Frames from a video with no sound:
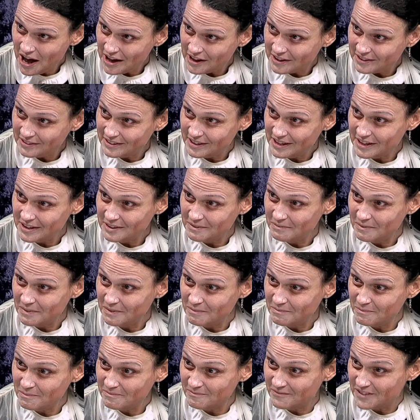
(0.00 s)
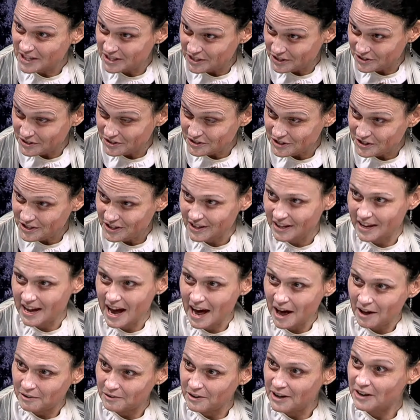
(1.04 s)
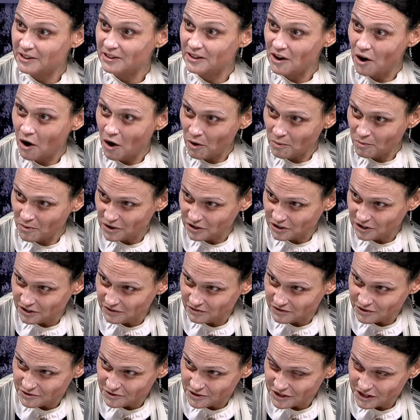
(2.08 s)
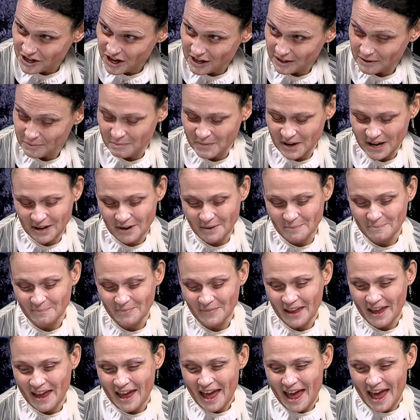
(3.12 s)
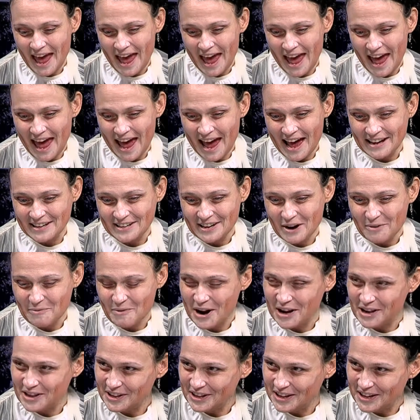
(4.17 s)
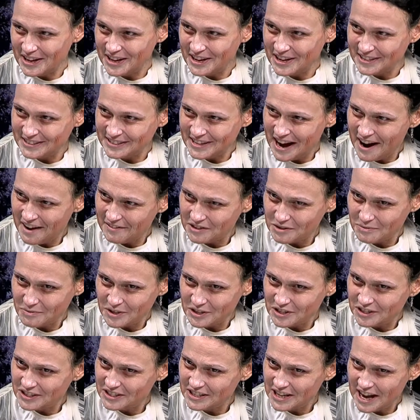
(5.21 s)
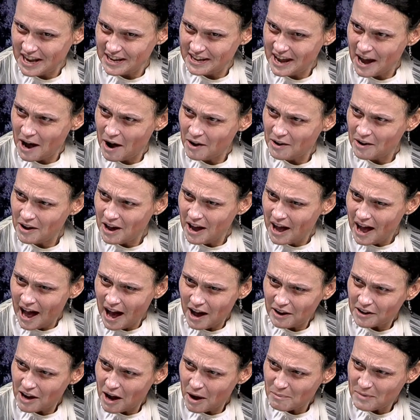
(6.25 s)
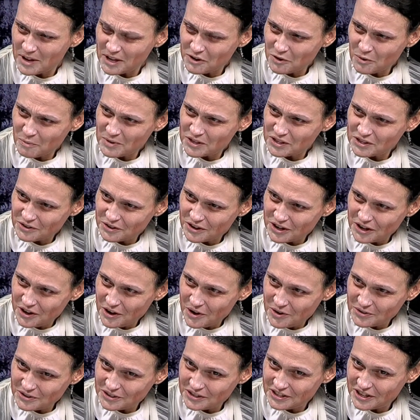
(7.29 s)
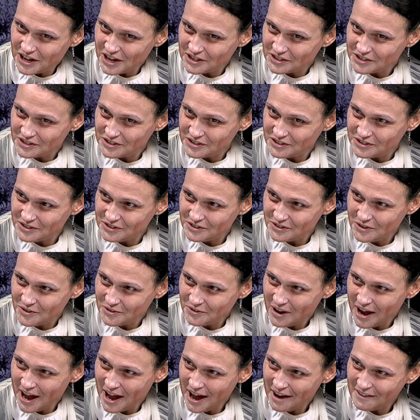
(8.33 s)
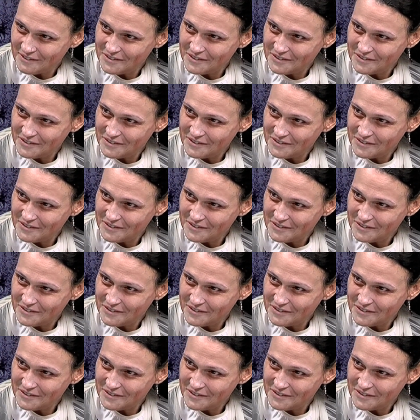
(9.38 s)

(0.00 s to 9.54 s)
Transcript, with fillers: the visitors to the gallery the artworks of George Caleb Bingham. And one of the kids afterwards said, "Now, how come in your Missouri ghost sections you don't